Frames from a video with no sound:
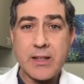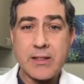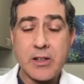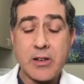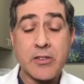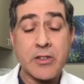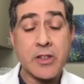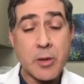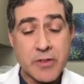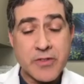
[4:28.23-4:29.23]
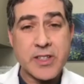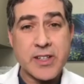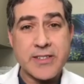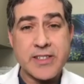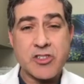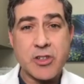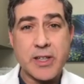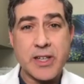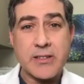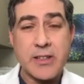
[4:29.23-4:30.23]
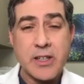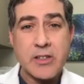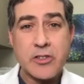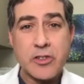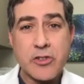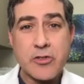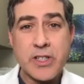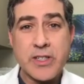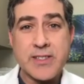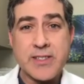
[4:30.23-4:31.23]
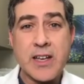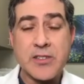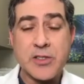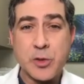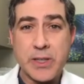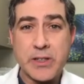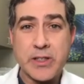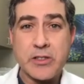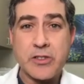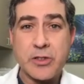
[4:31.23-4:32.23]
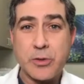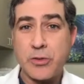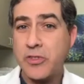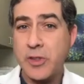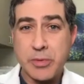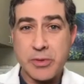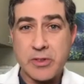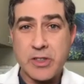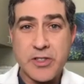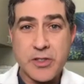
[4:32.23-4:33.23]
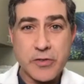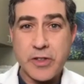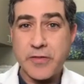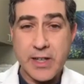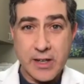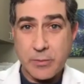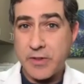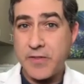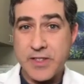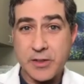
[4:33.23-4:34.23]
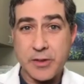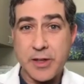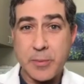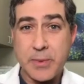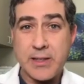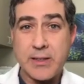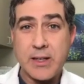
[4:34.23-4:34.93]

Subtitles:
There are a number of studies that show that surgery is not superior to simple conservative care with physical therapy.